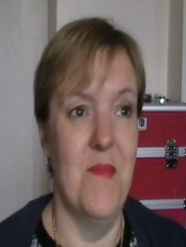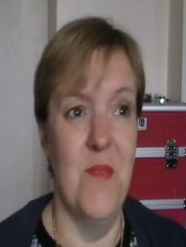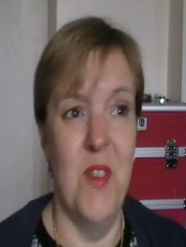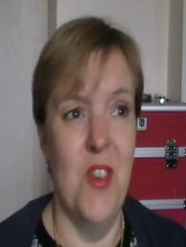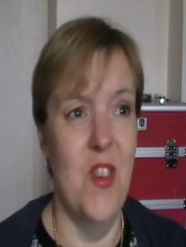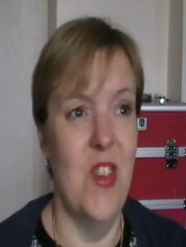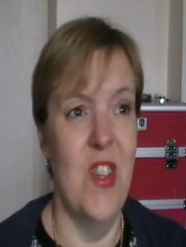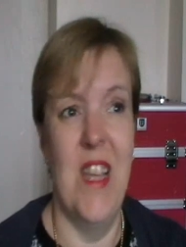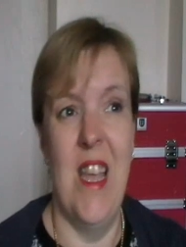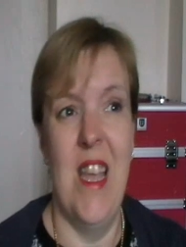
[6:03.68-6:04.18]
I'm
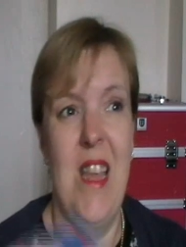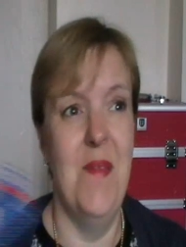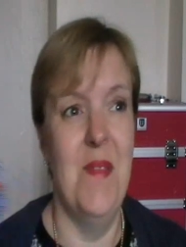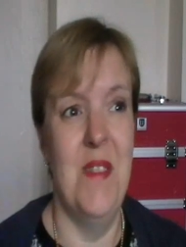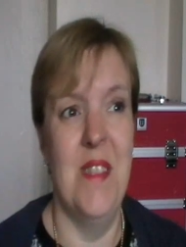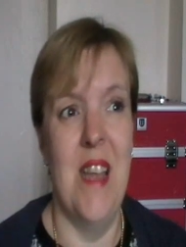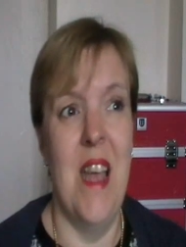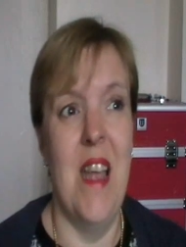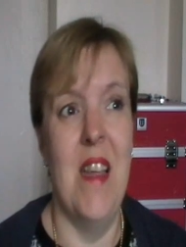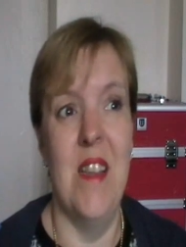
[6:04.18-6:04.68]
not going to
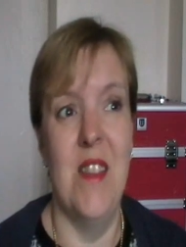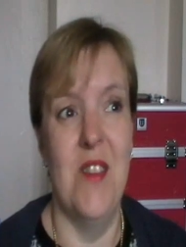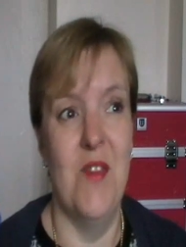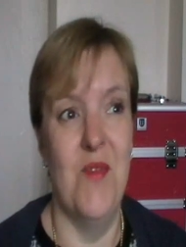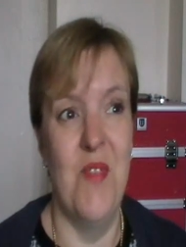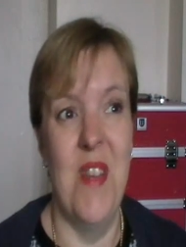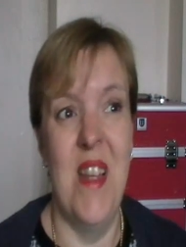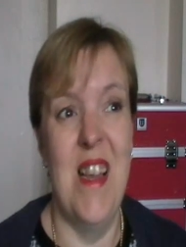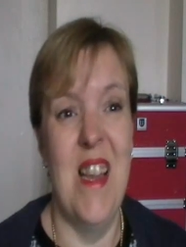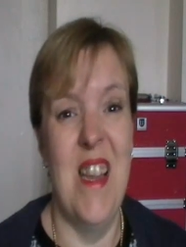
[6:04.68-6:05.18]
keep saying
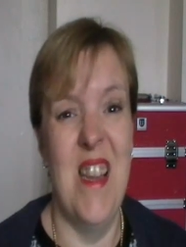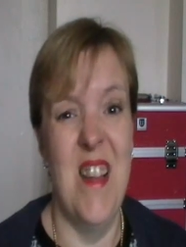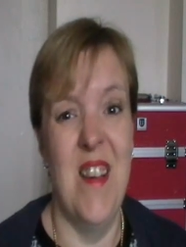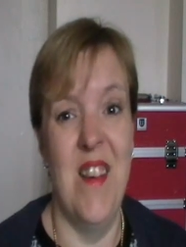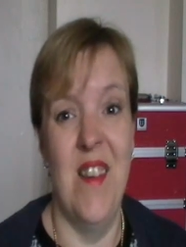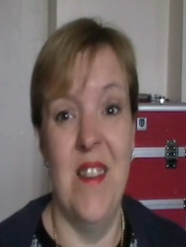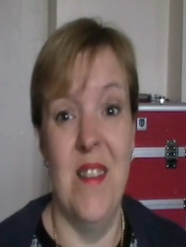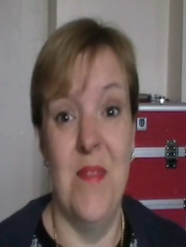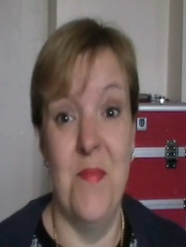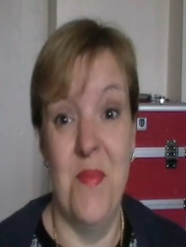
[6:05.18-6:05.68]
it's really
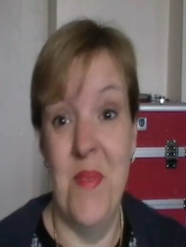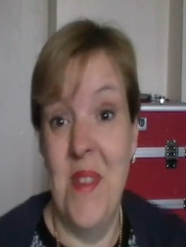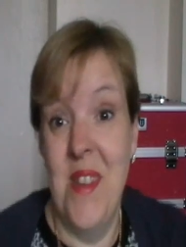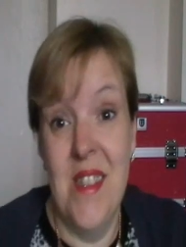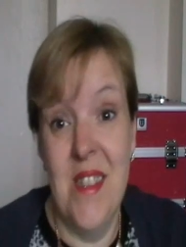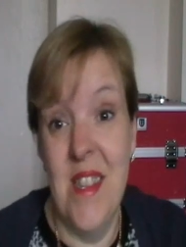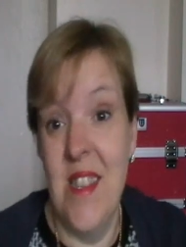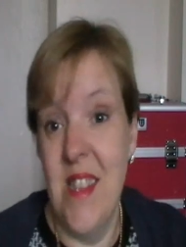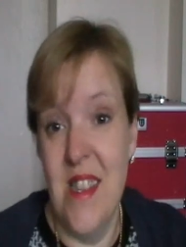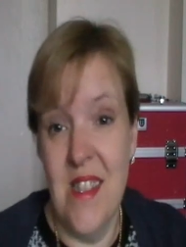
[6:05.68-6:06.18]
nice
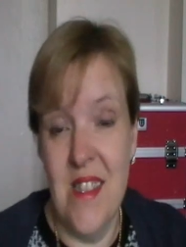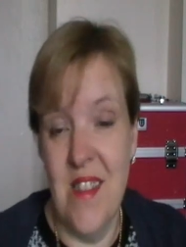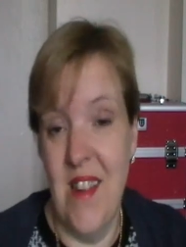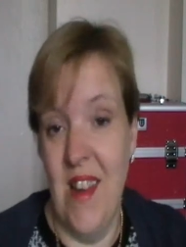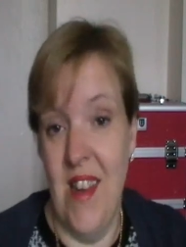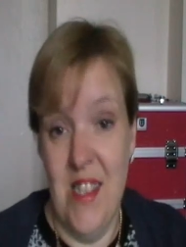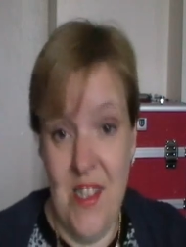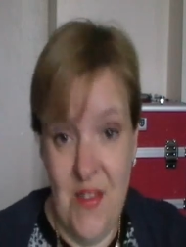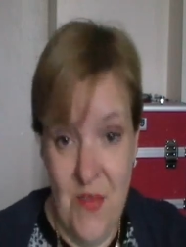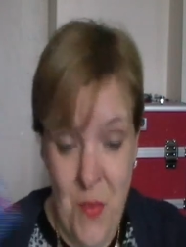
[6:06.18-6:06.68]
because it is
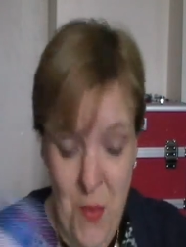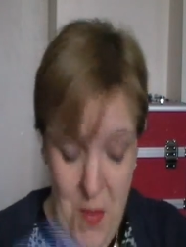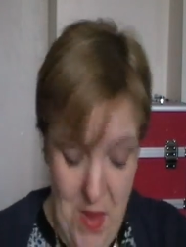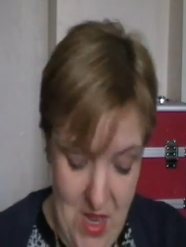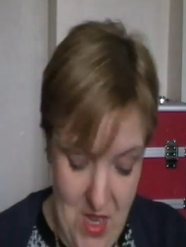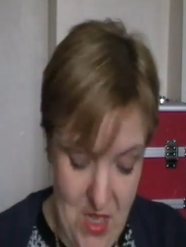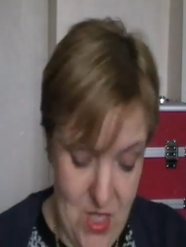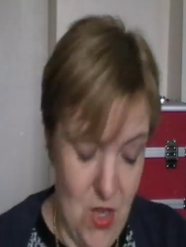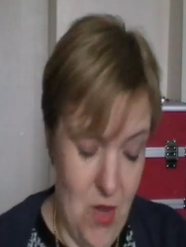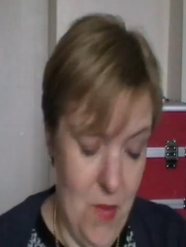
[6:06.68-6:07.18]
nice for
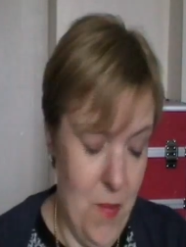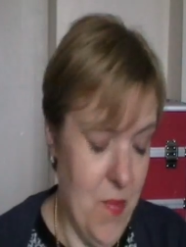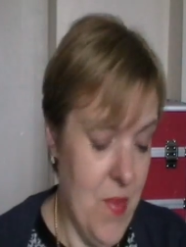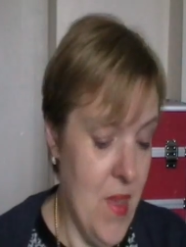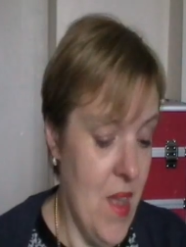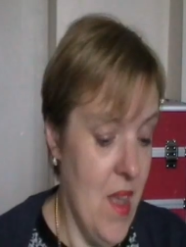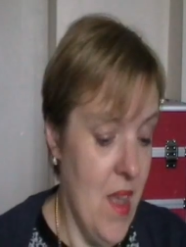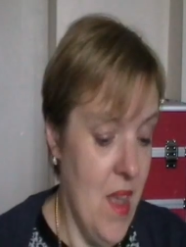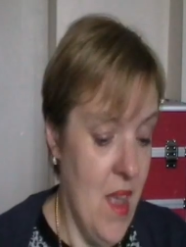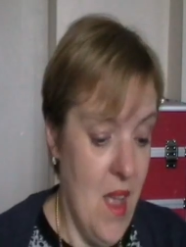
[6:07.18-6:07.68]
me John
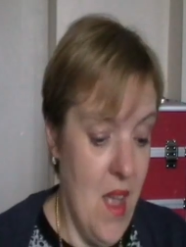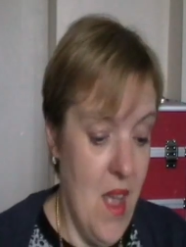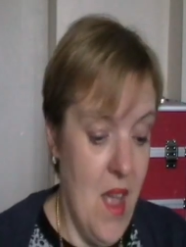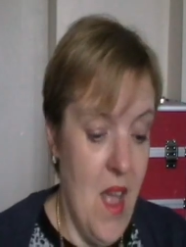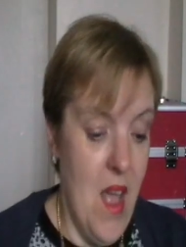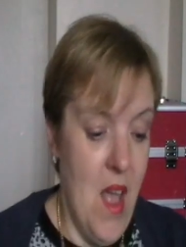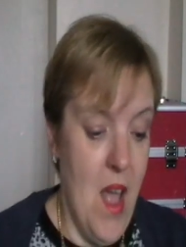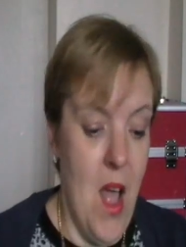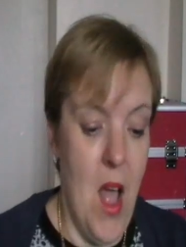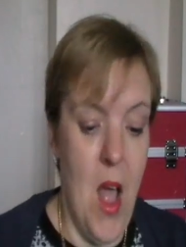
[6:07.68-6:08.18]

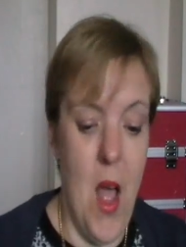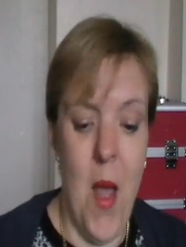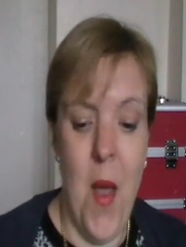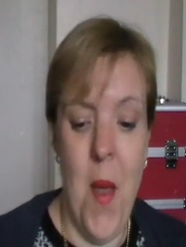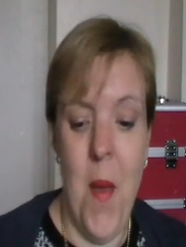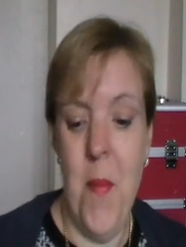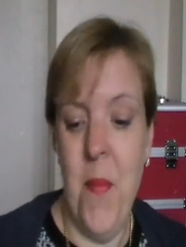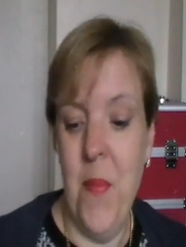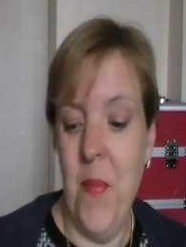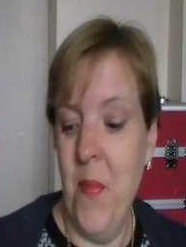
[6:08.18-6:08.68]

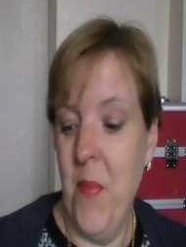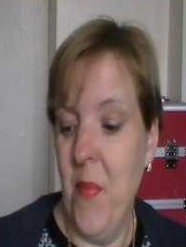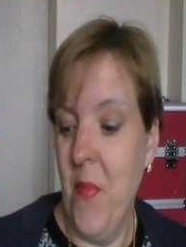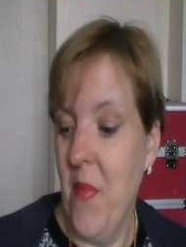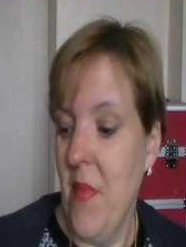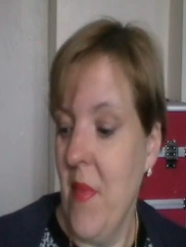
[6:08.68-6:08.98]
um,